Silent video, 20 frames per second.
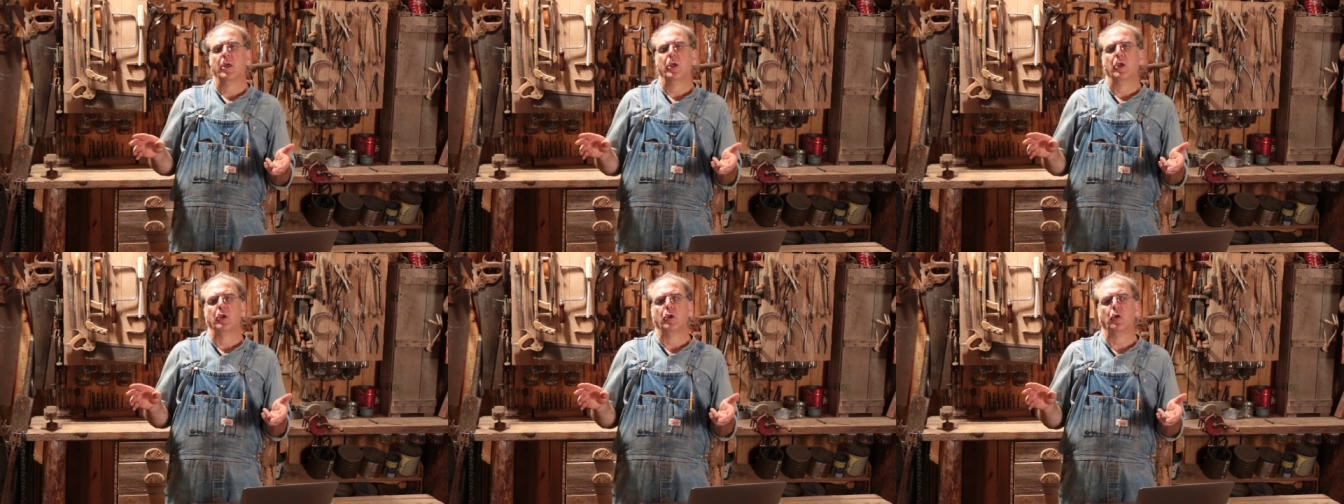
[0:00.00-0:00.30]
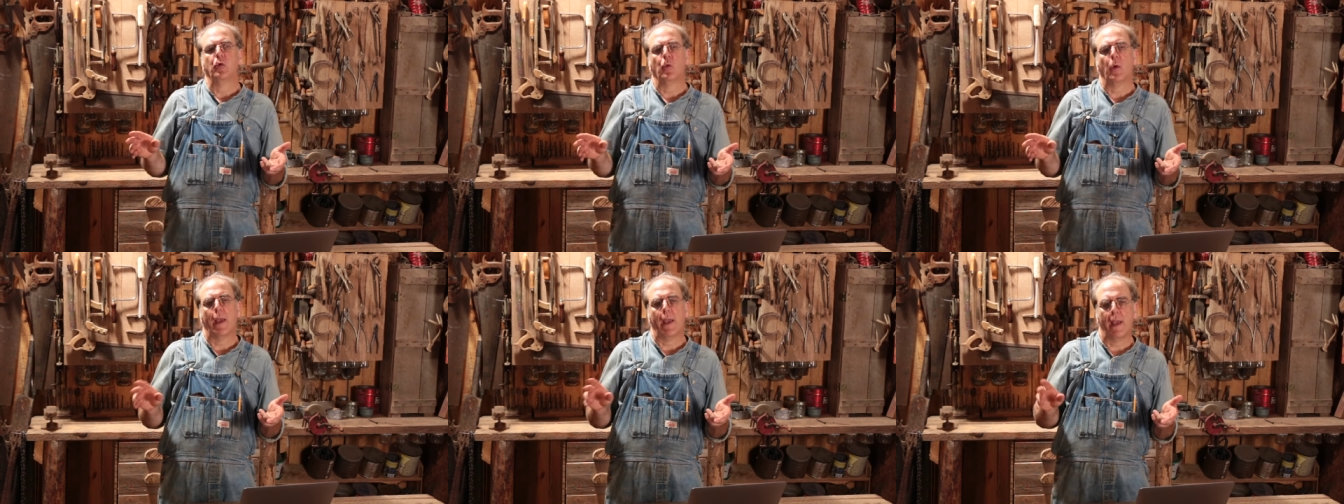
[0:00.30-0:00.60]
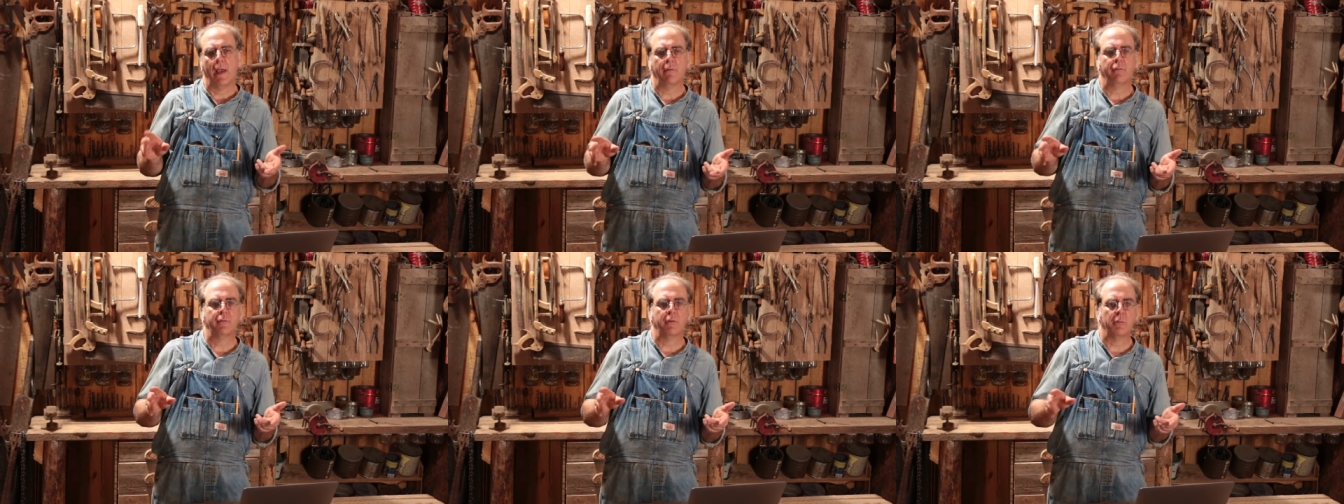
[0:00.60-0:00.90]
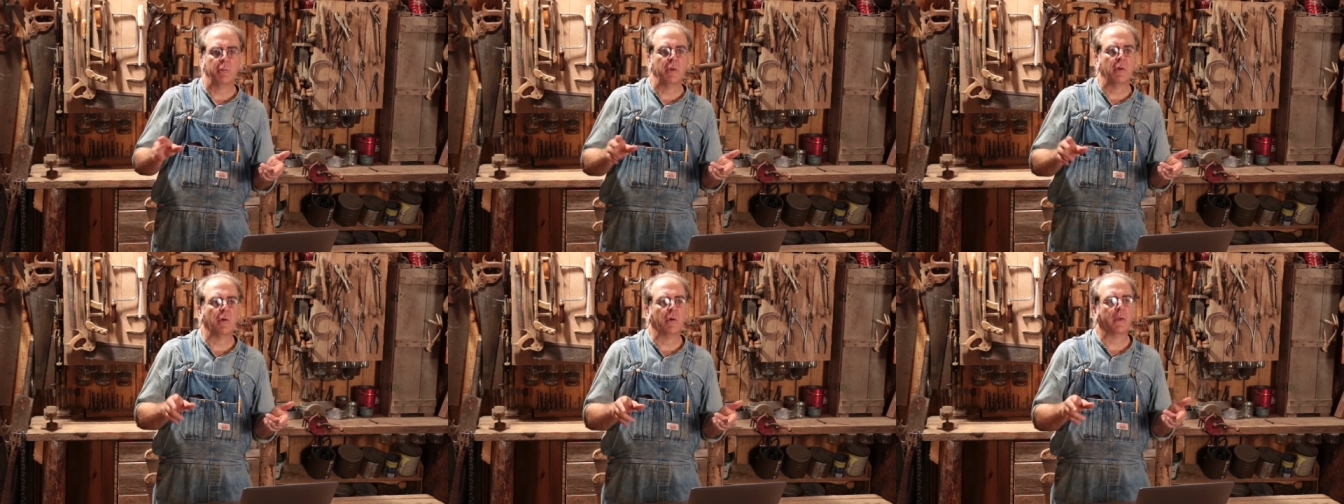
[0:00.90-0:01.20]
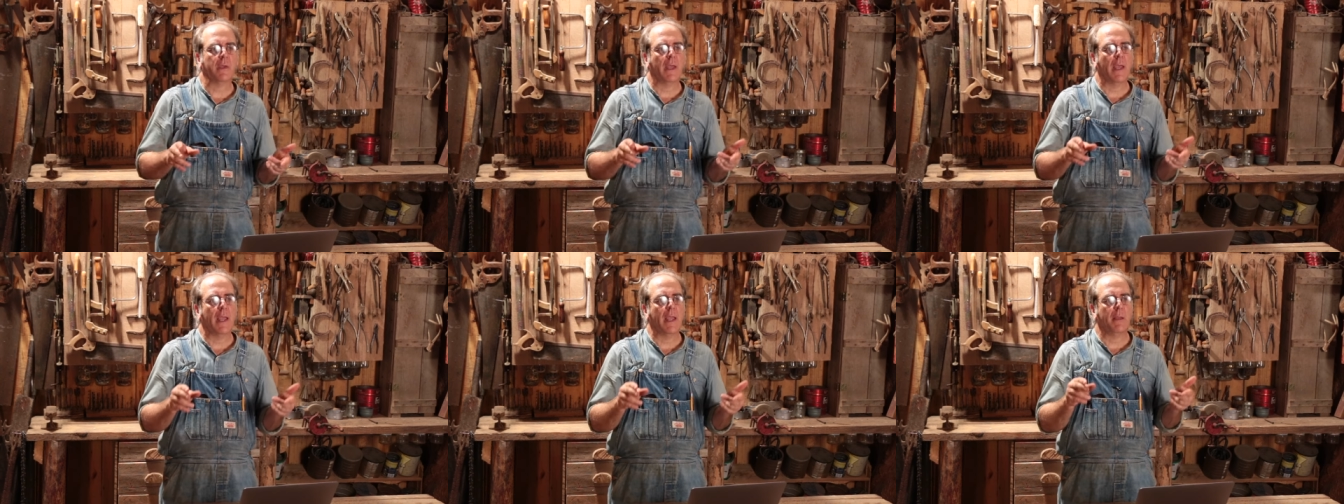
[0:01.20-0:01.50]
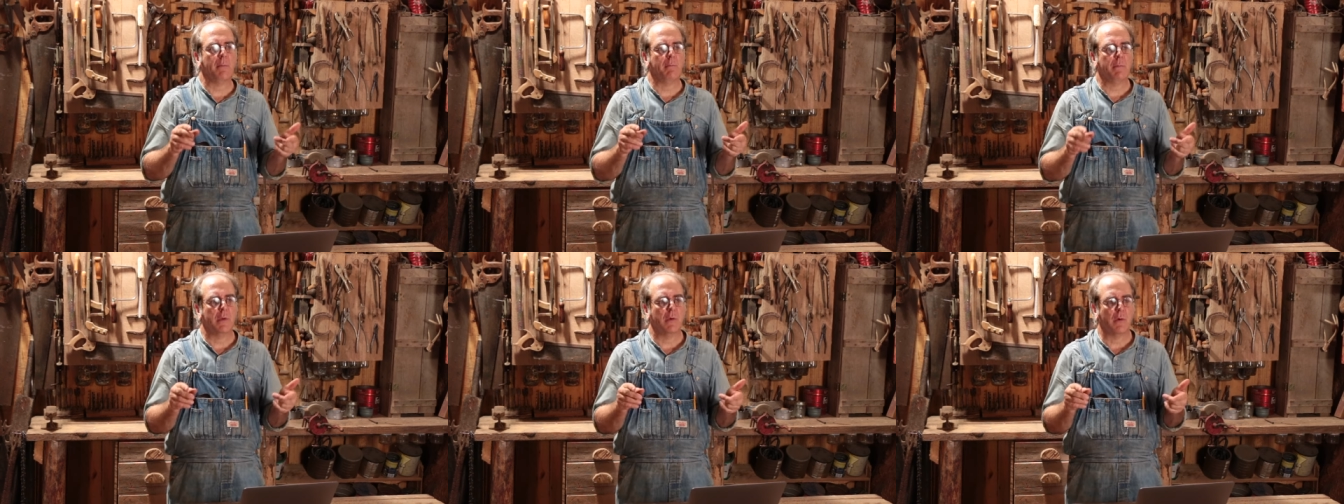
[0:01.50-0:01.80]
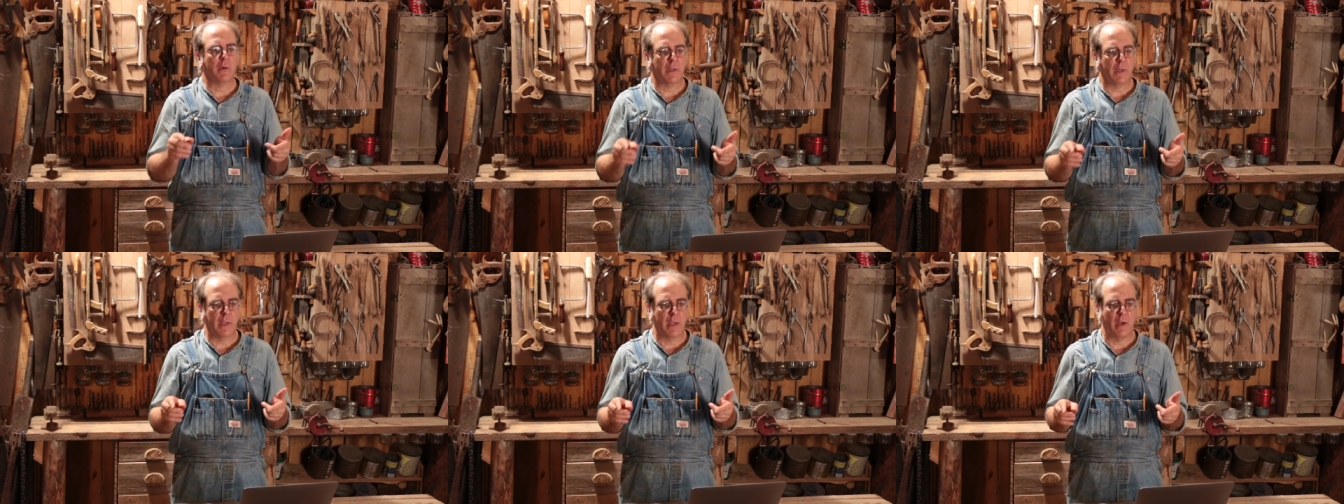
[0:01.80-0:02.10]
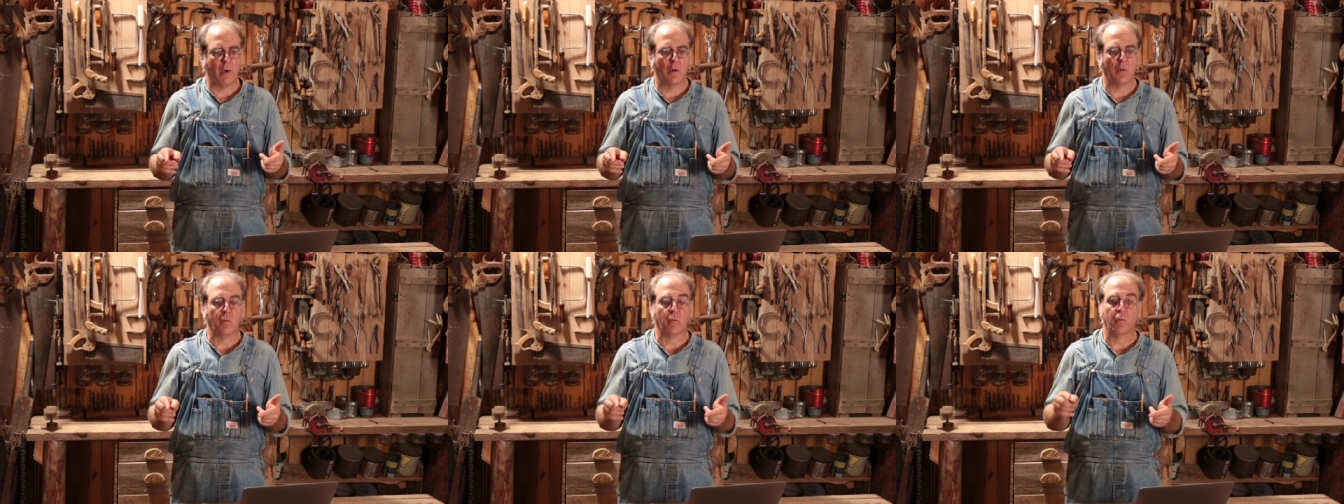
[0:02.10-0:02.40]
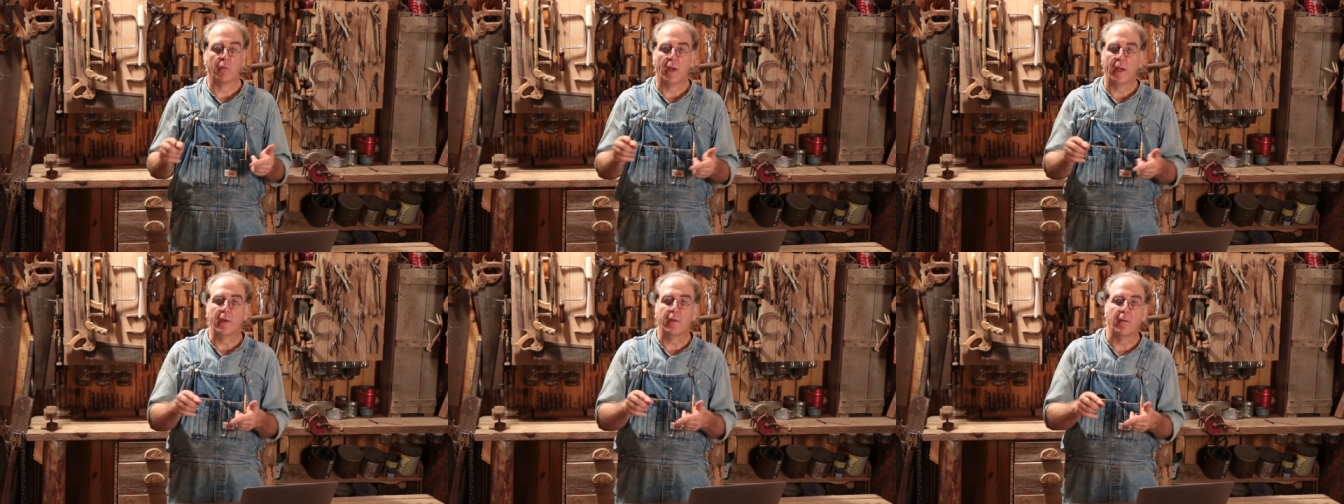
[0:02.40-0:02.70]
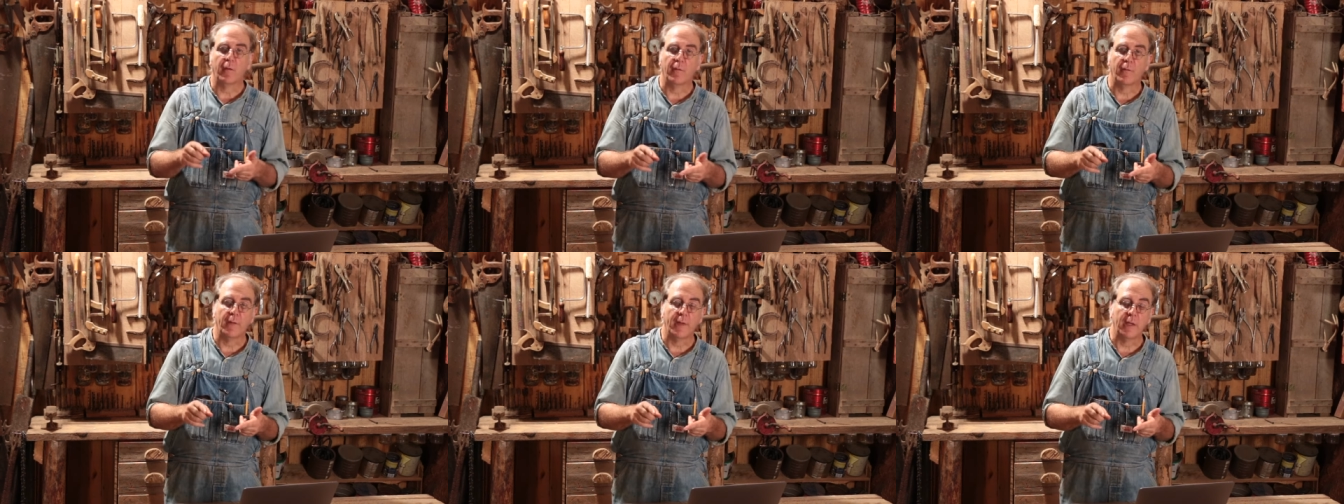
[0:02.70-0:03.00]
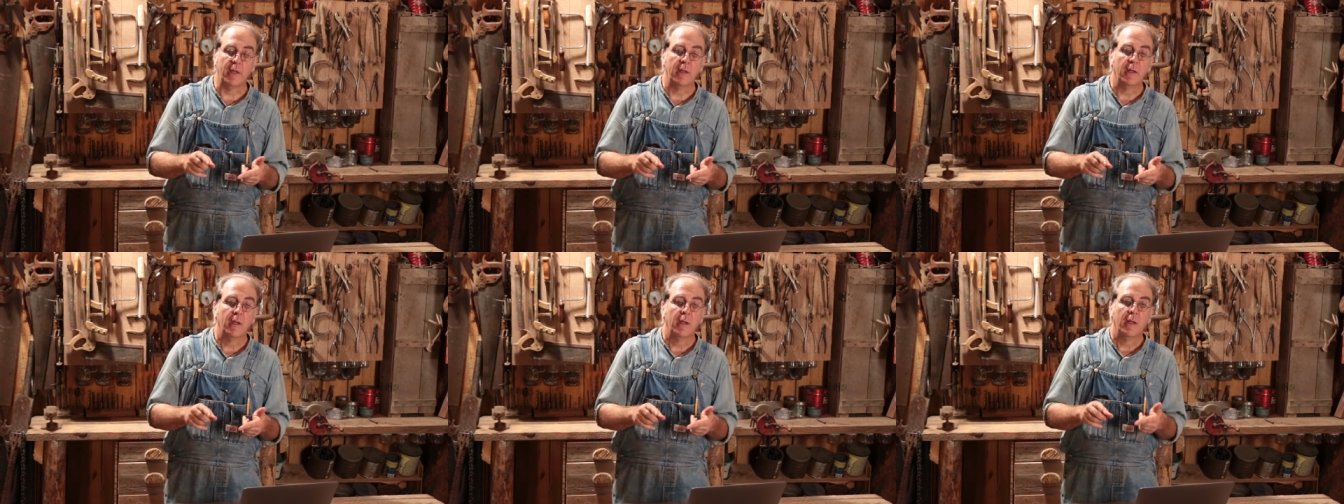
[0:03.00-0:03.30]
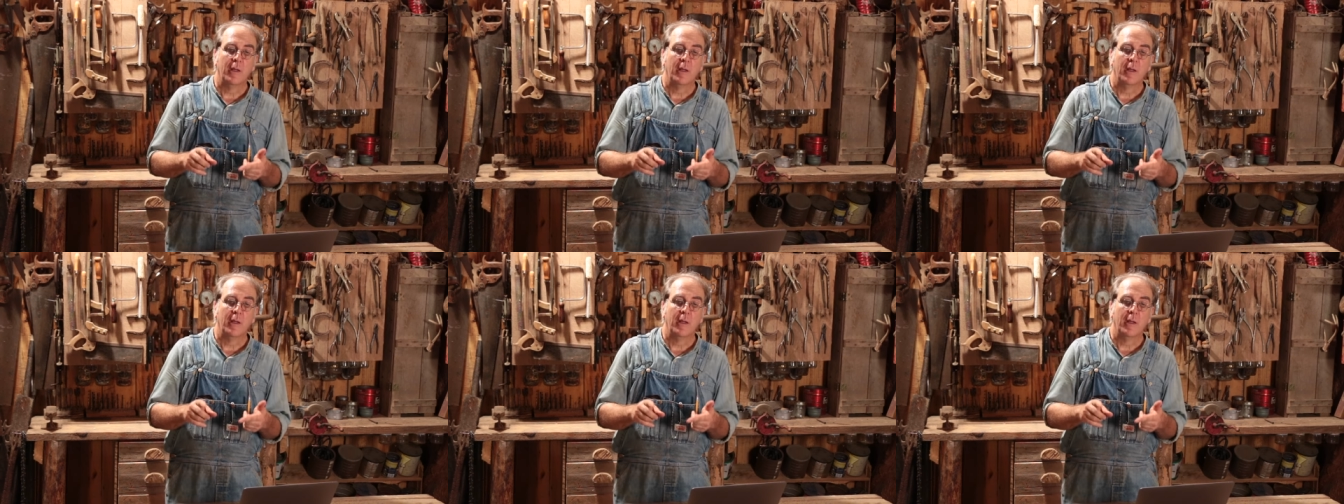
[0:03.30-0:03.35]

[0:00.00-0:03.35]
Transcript: You have to milk a milk cow regularly,